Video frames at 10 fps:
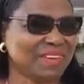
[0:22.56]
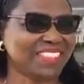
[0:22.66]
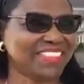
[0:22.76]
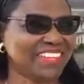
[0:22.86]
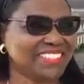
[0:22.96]
My
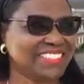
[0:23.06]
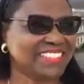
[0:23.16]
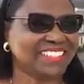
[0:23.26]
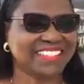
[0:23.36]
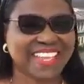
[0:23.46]
thoughts
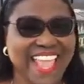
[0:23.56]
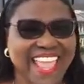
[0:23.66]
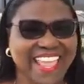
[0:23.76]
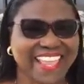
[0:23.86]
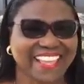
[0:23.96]
are,
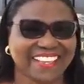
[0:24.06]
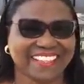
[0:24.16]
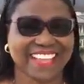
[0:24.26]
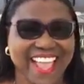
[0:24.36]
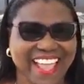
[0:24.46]
yay,
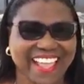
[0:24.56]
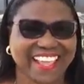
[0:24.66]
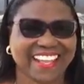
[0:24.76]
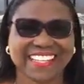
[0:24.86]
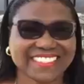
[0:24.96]
yay,
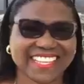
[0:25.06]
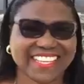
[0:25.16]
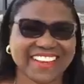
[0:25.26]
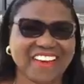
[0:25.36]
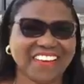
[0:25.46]
let's get
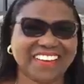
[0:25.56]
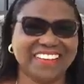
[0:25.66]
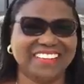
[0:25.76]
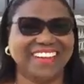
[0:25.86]
it on.